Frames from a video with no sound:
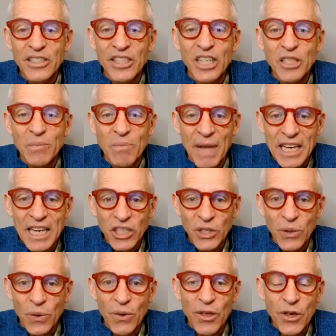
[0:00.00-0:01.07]
Just make
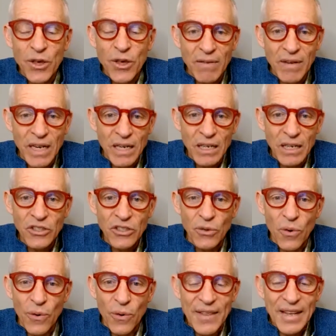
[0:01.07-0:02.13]
sure that you have a little
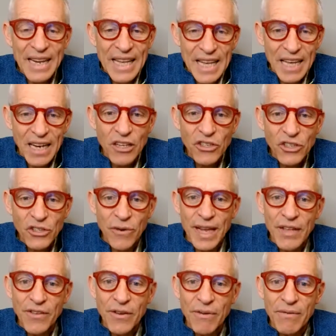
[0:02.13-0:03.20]
story that
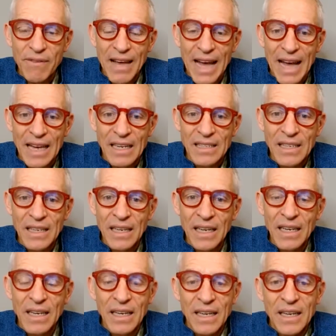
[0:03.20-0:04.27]
illustrates your facts.
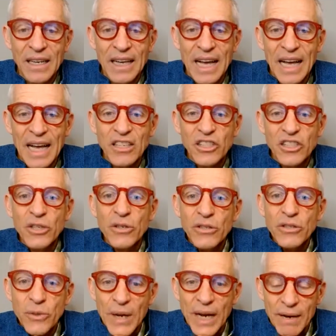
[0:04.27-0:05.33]
And as soon
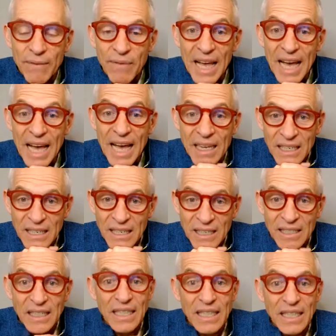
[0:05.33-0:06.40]
as you have that,
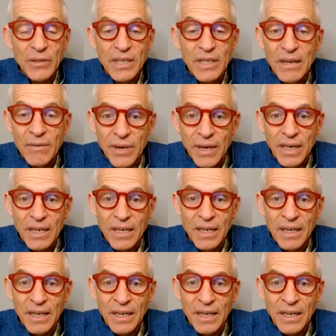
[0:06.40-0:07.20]
then you deliver it.